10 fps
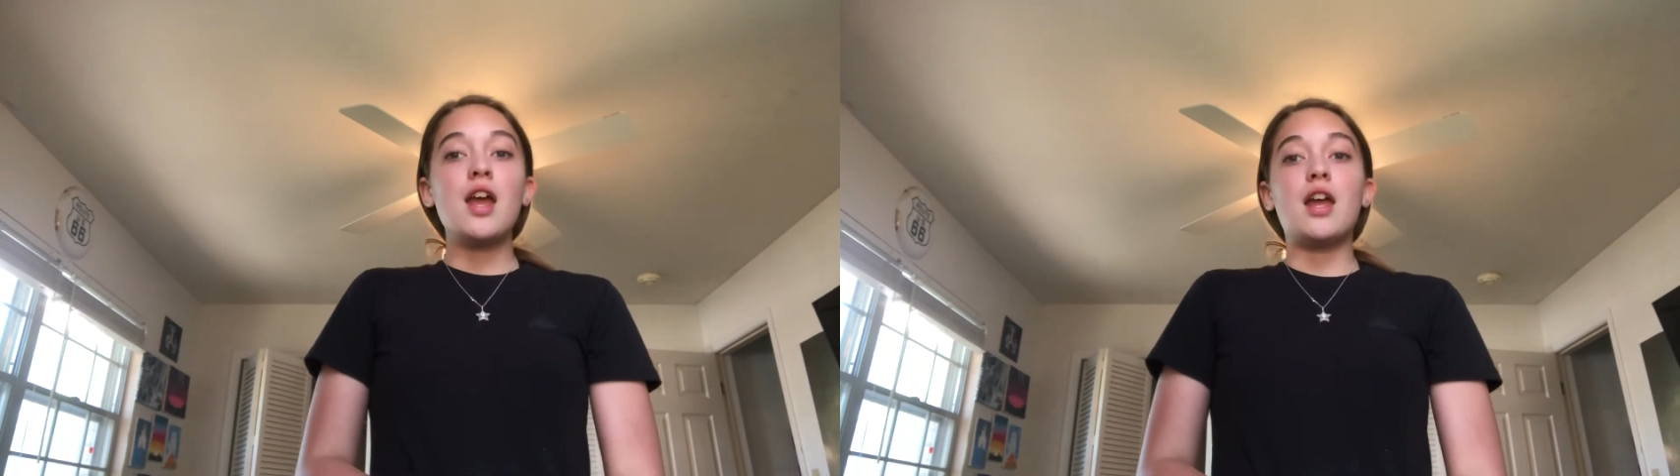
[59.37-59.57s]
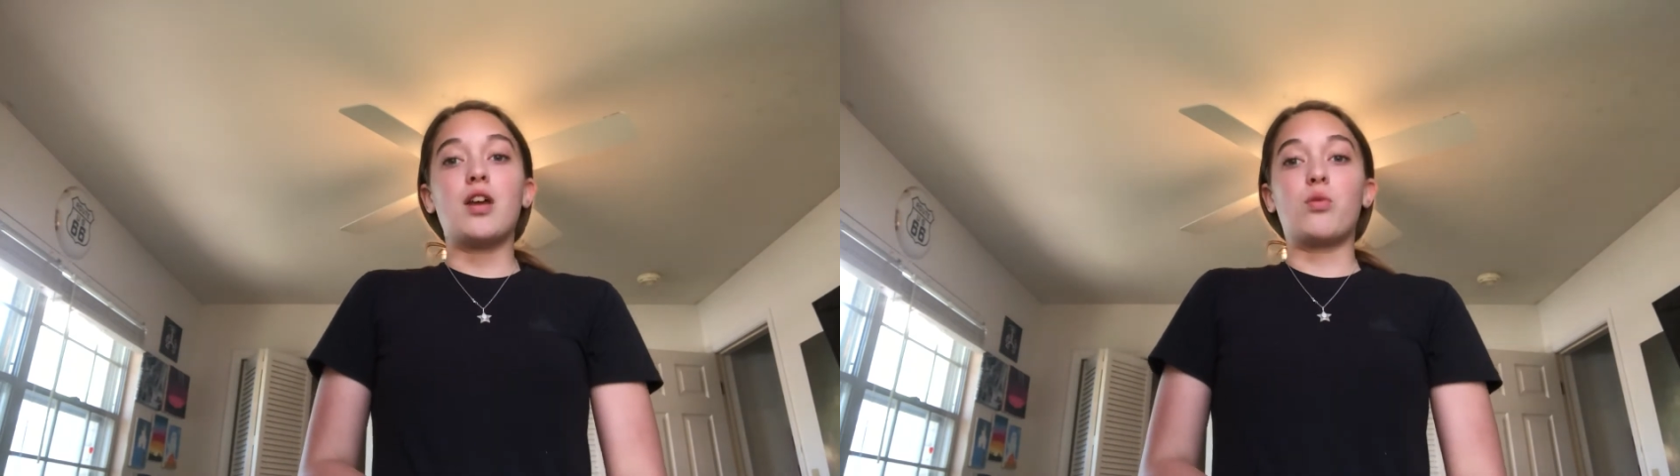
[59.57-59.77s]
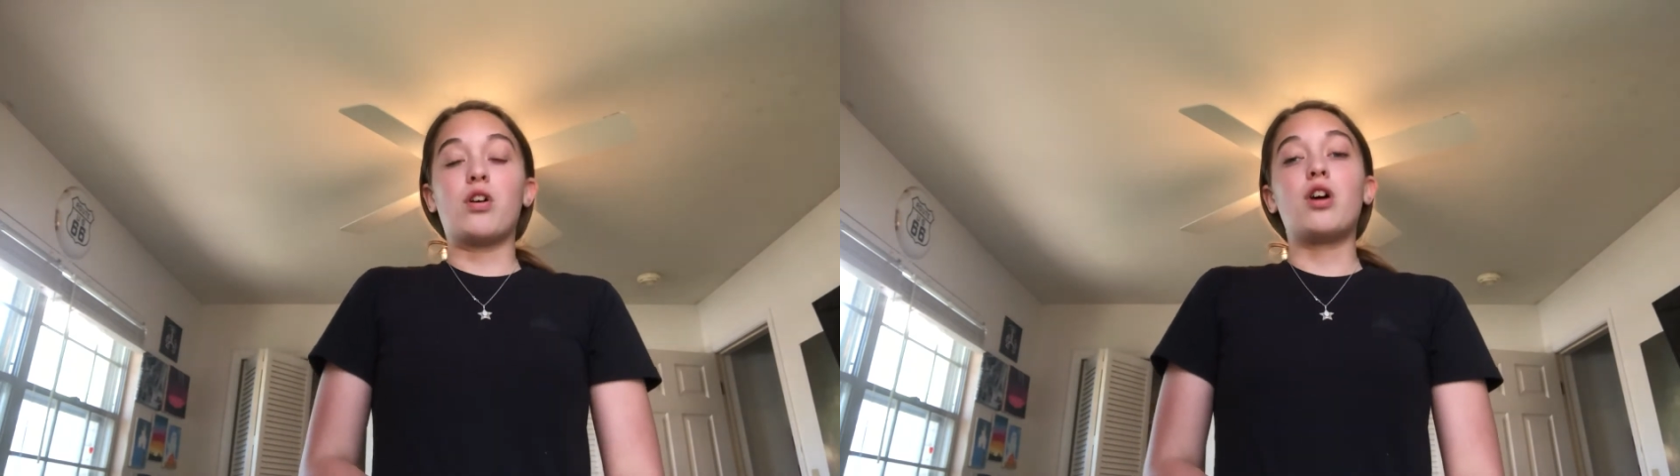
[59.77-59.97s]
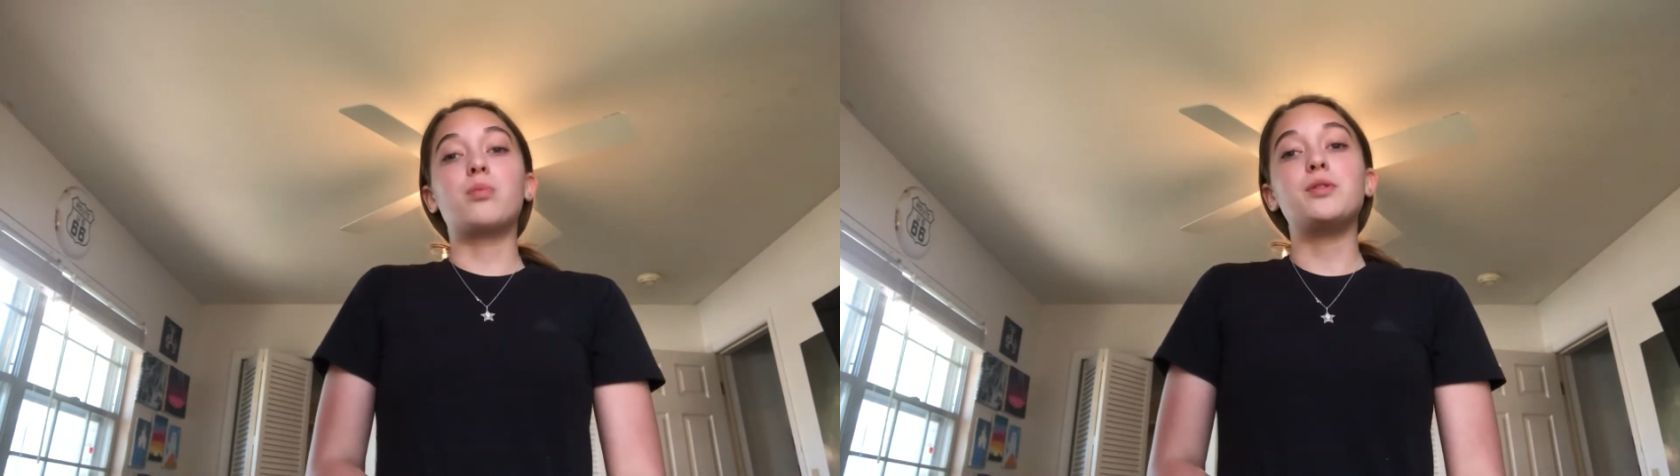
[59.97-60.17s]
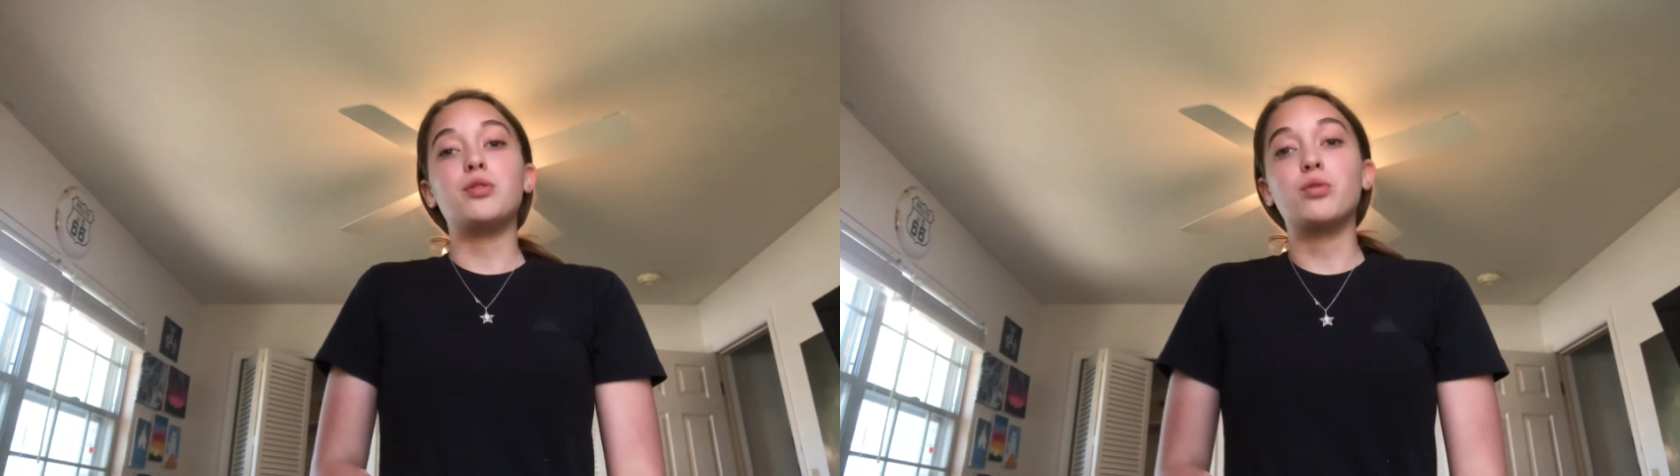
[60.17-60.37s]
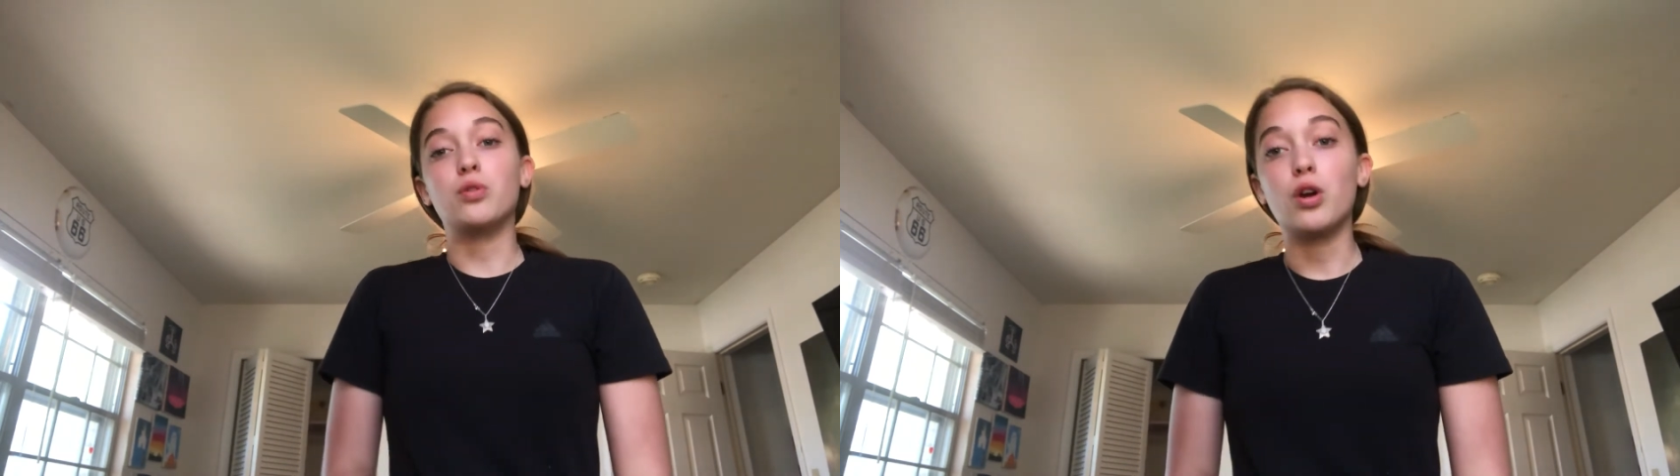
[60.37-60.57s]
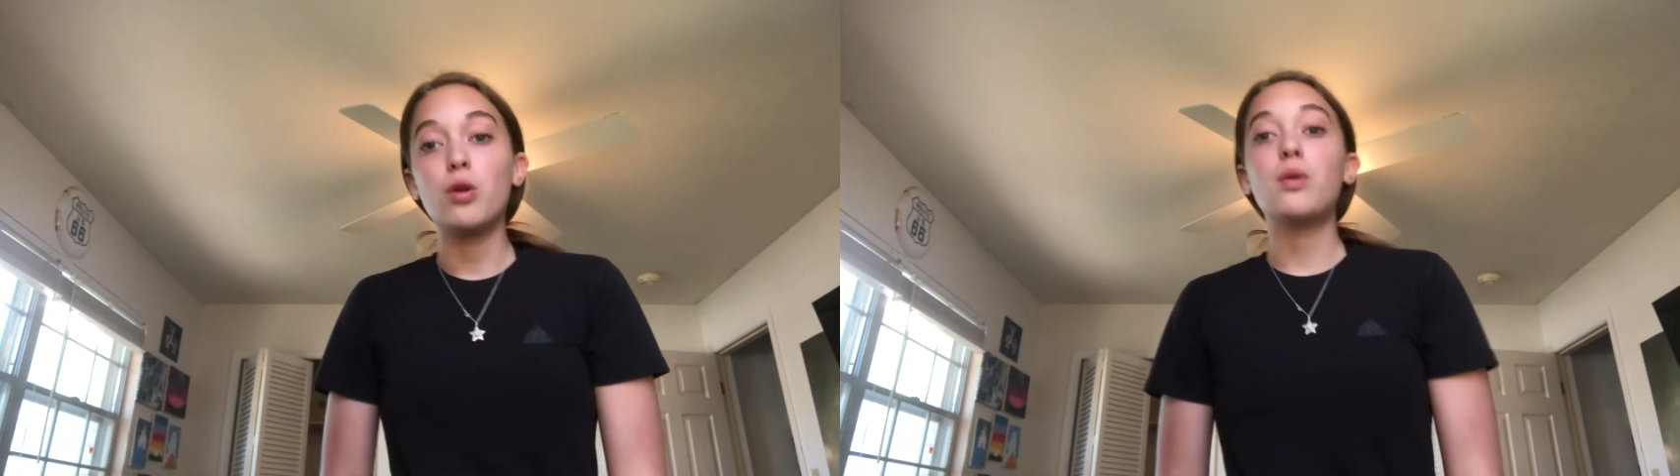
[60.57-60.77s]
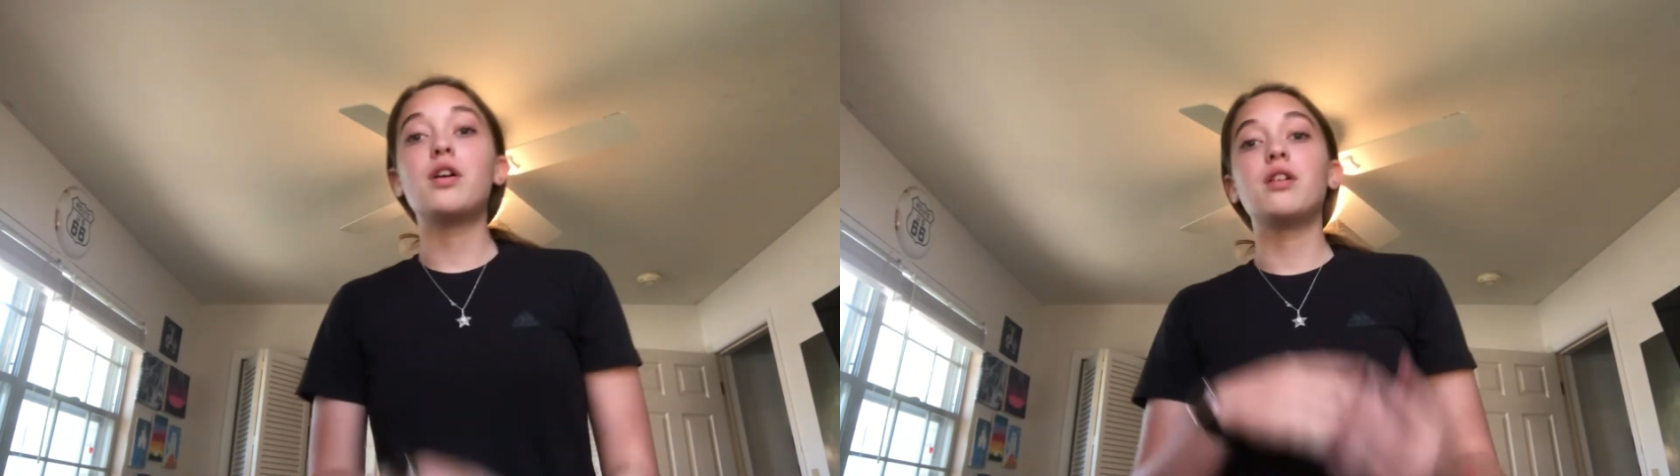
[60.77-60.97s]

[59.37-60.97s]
It will help you grow